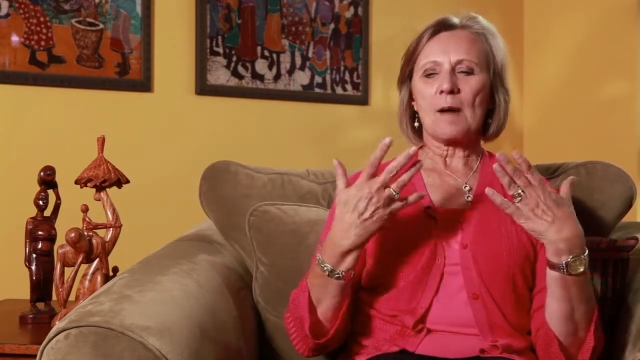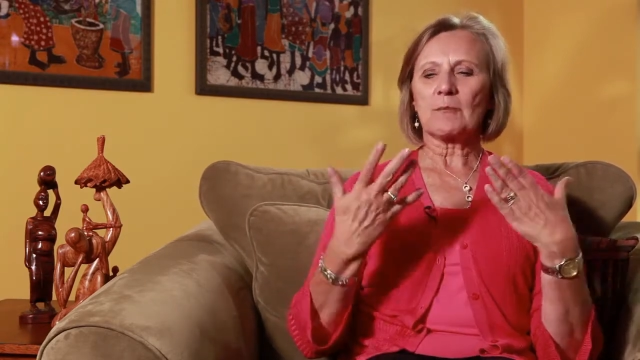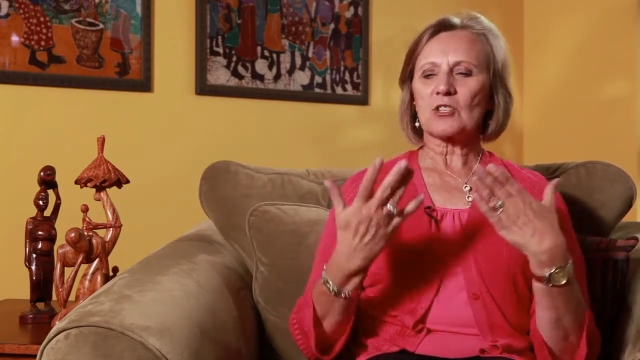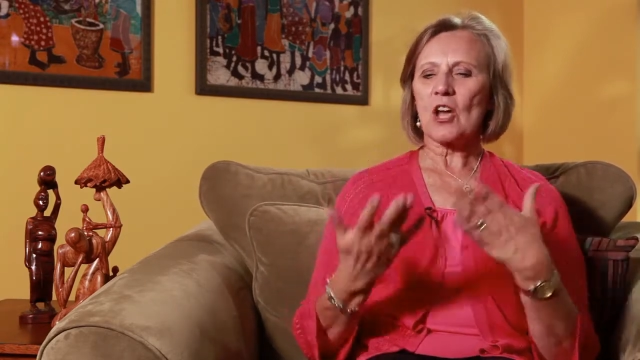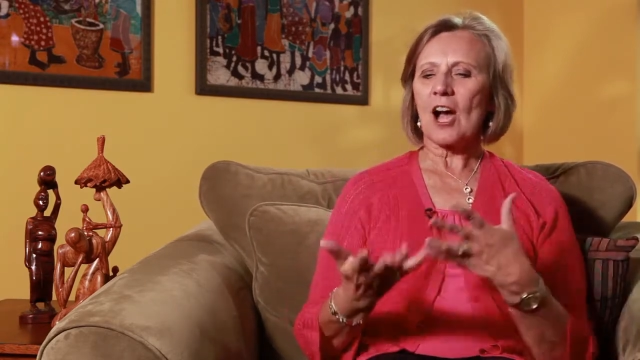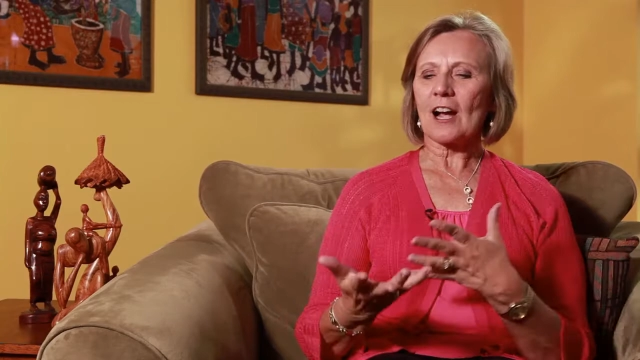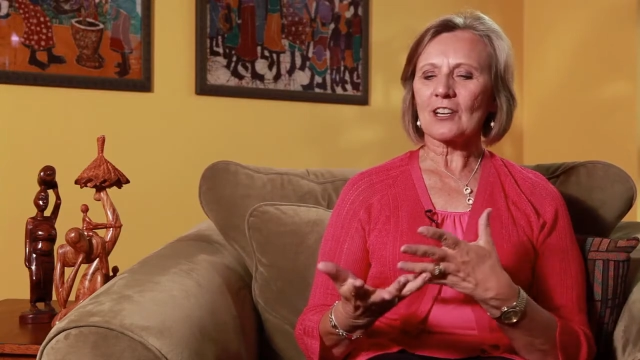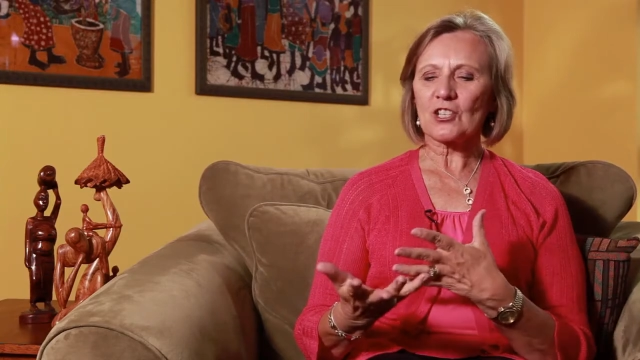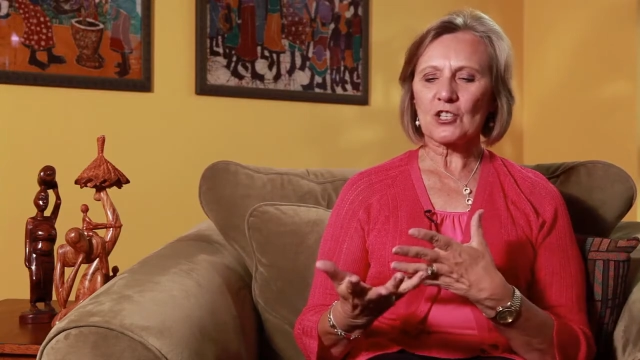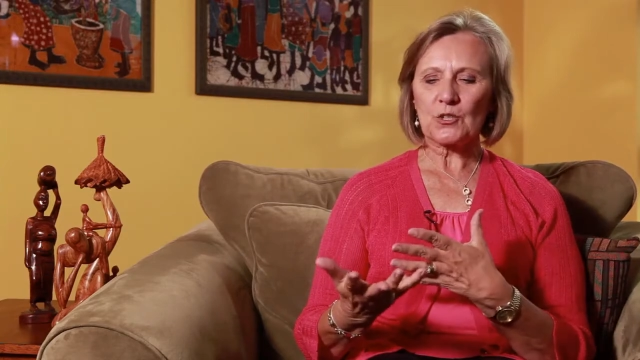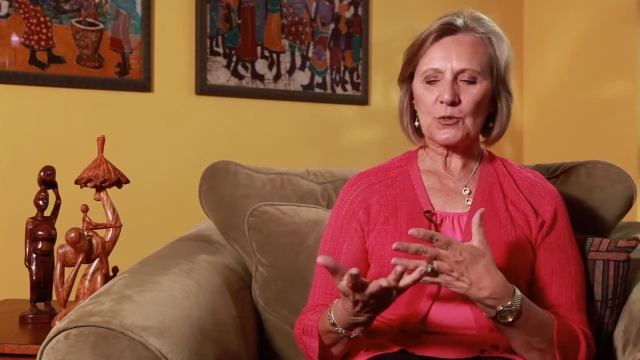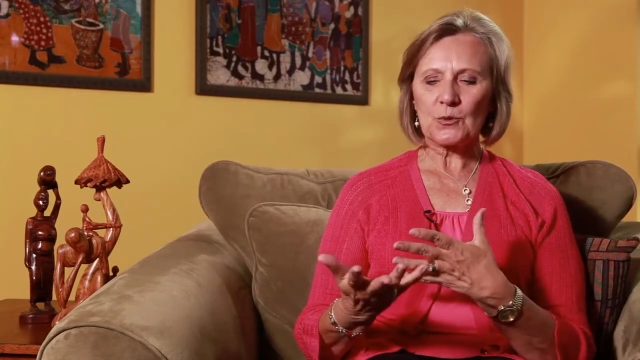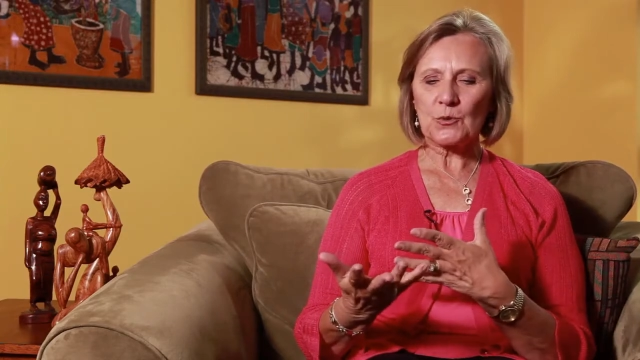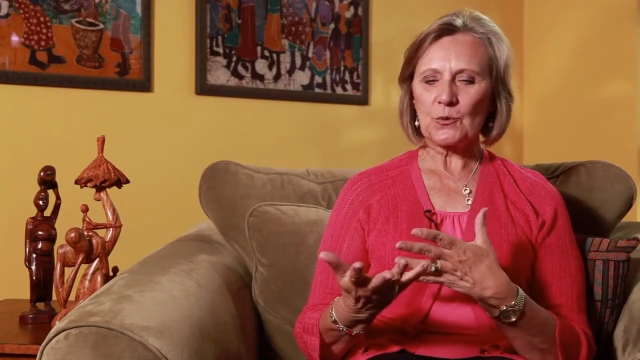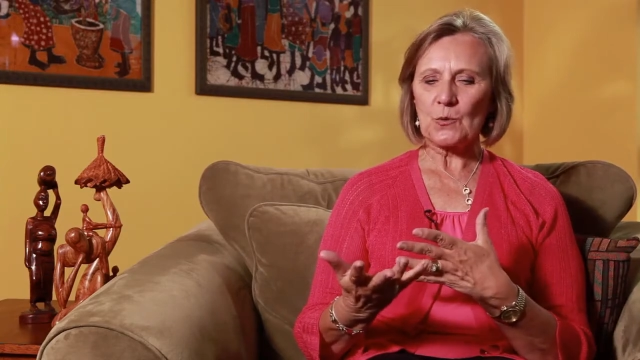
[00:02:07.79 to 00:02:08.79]
talked
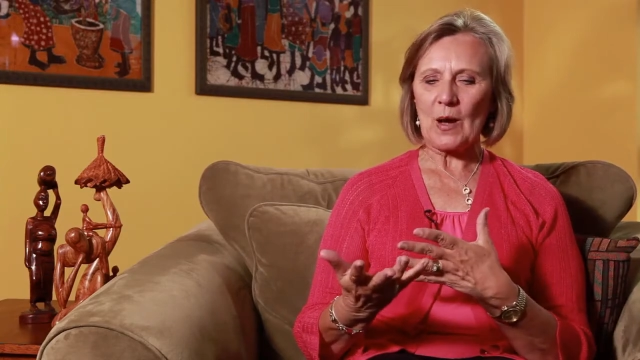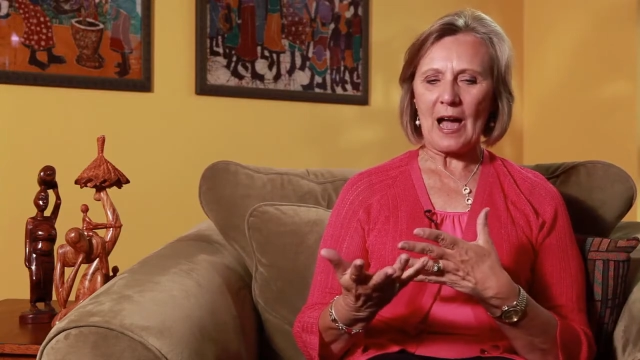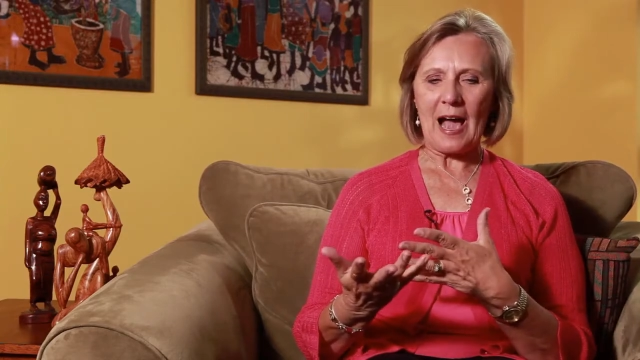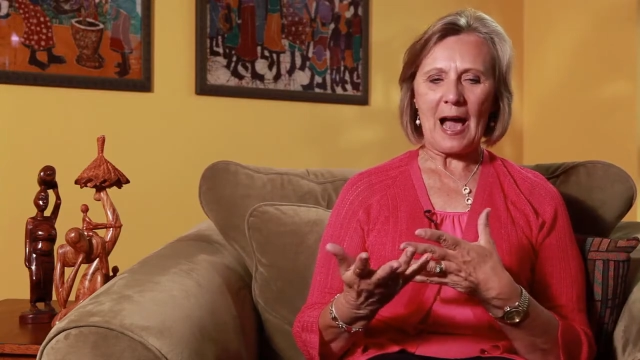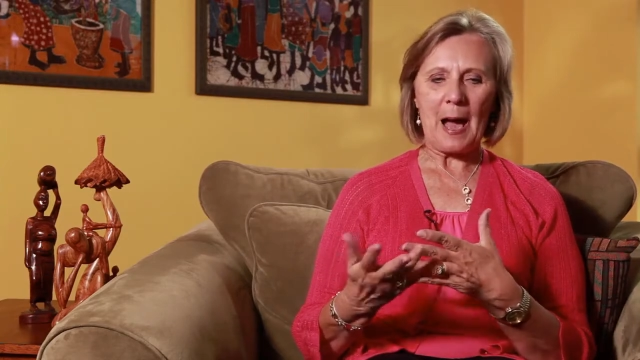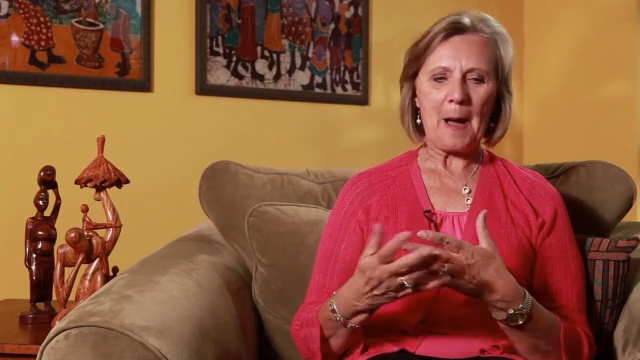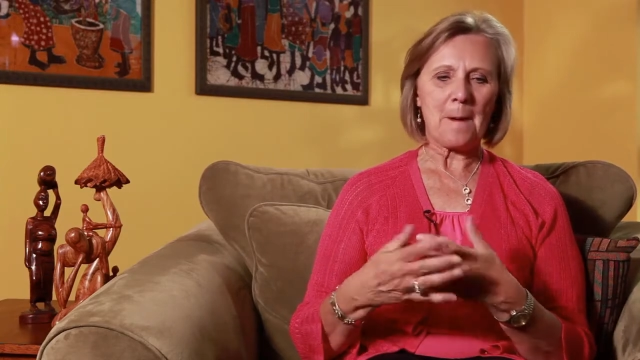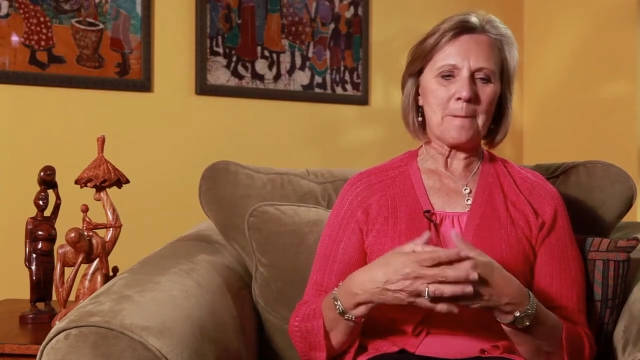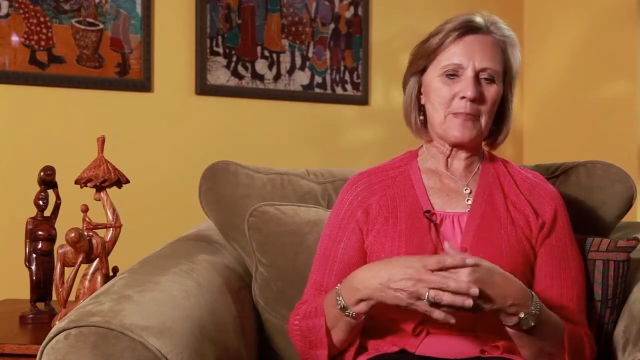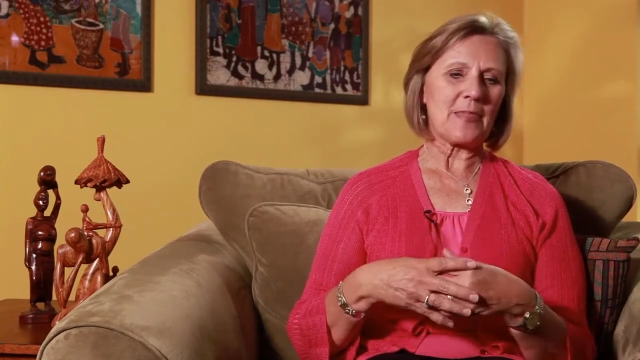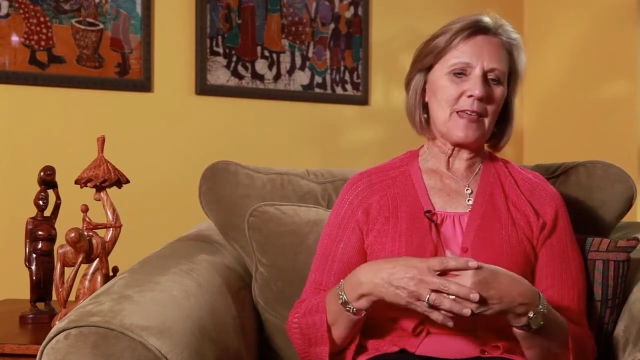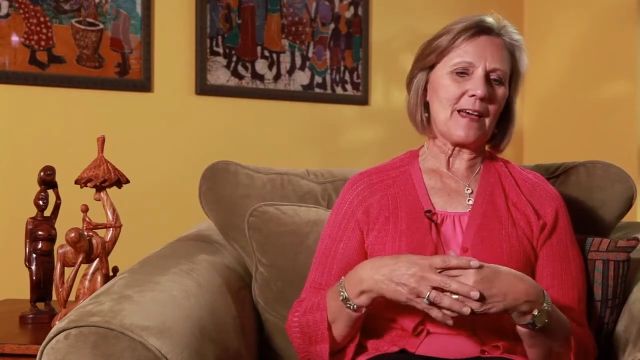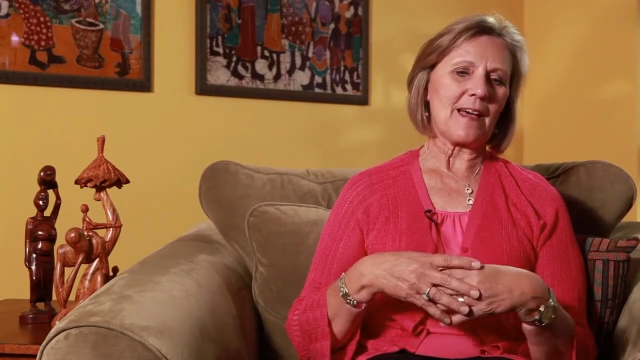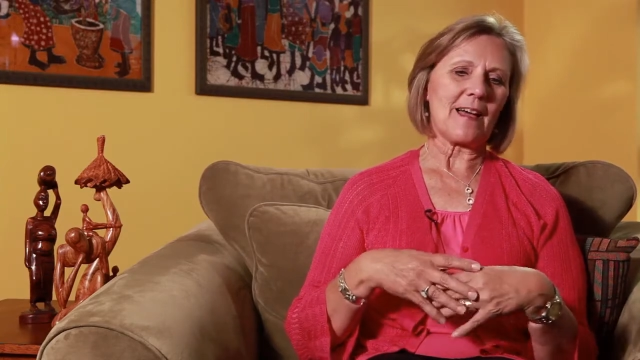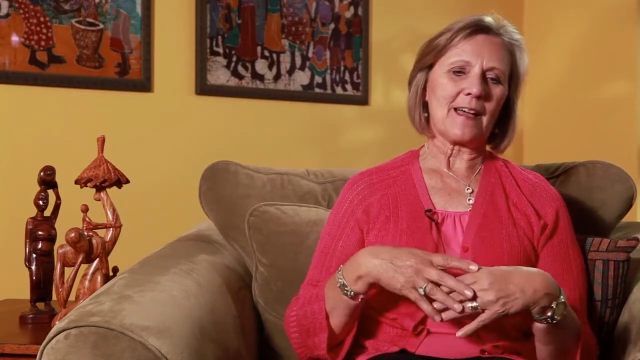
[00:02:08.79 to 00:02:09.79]
to
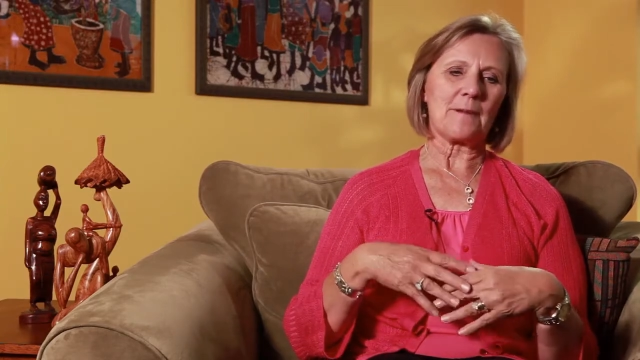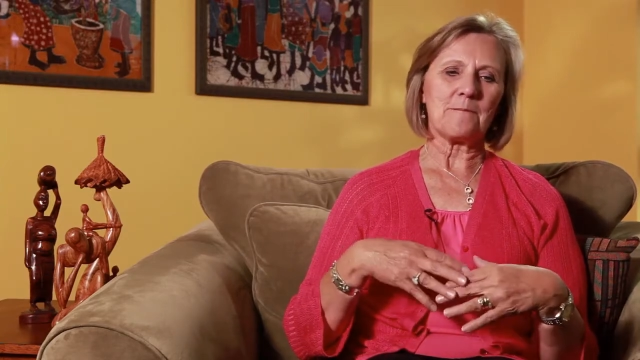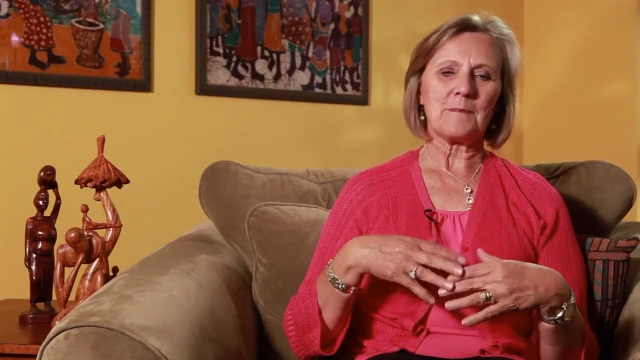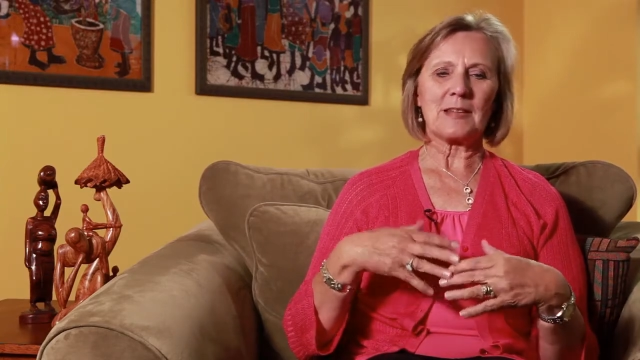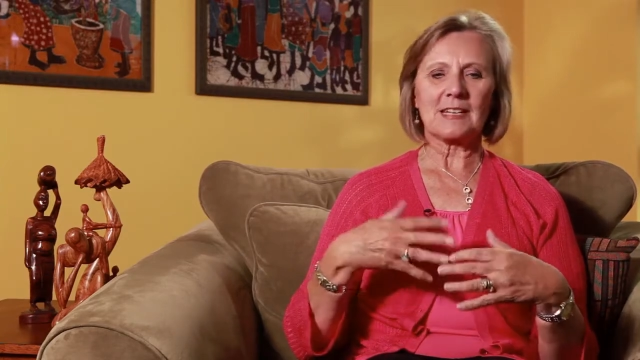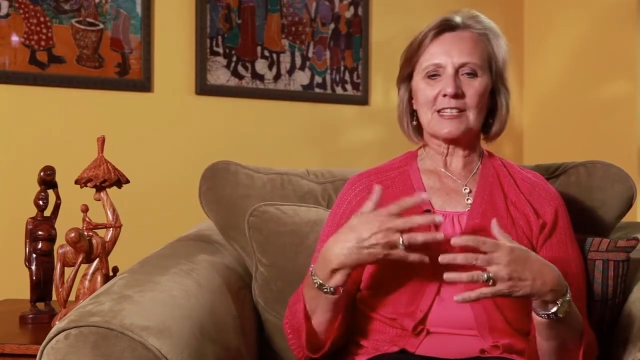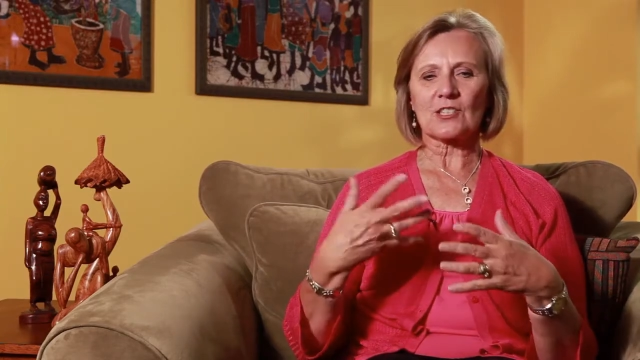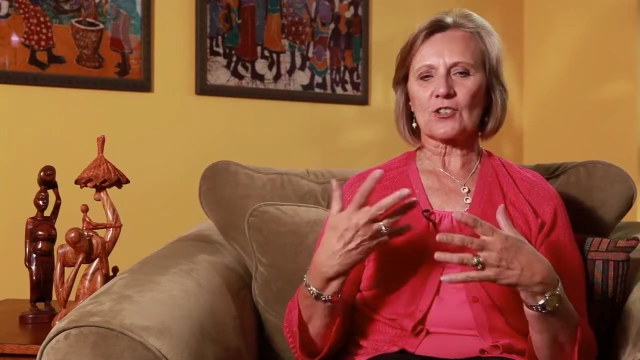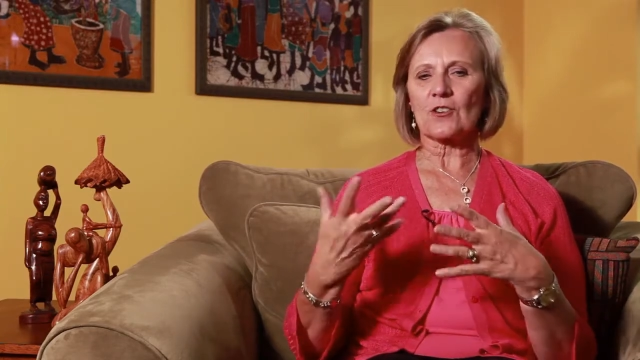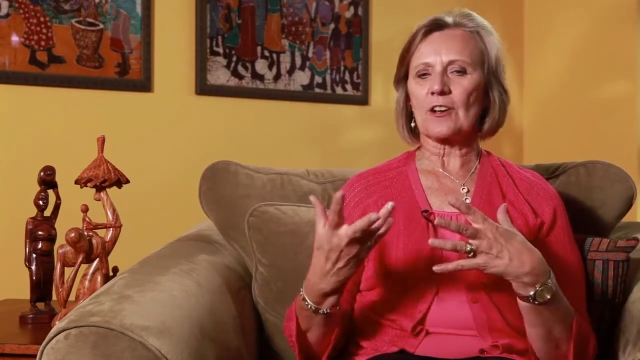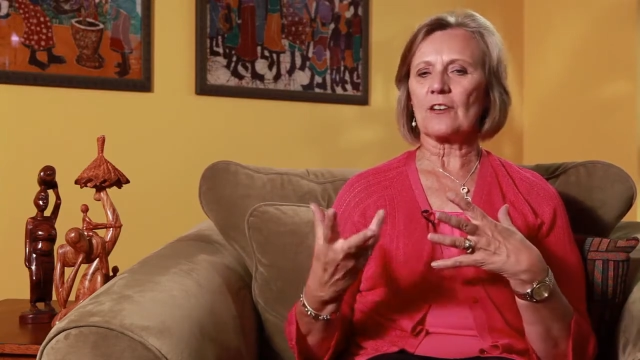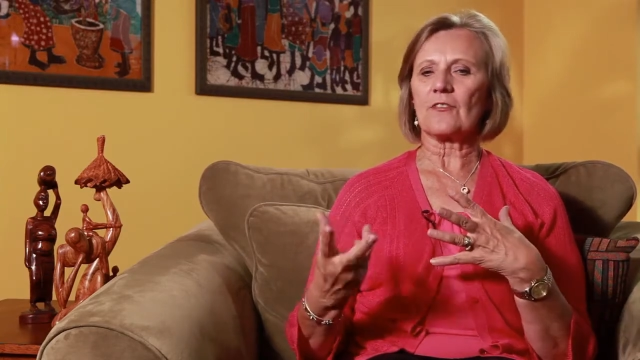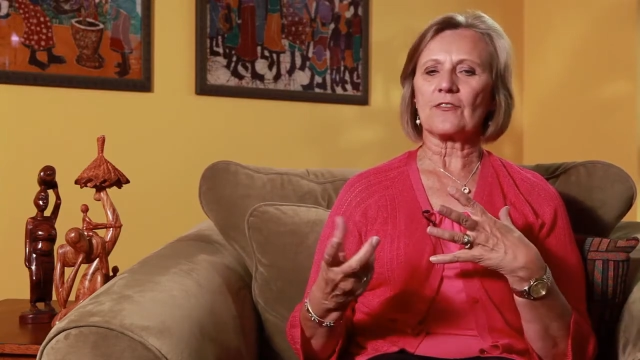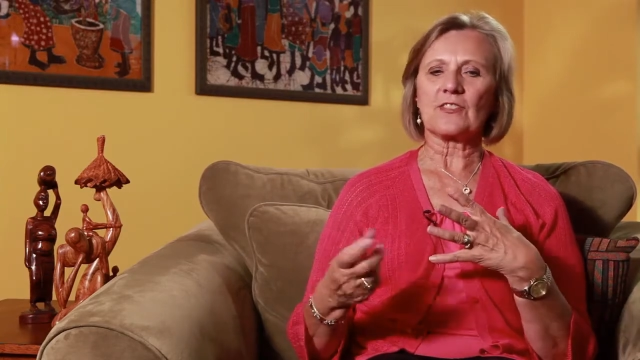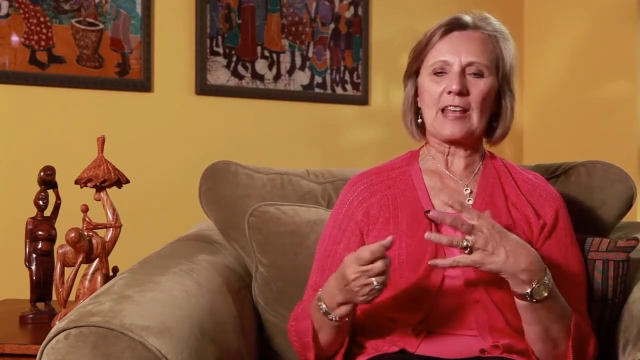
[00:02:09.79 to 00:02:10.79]
the Minister of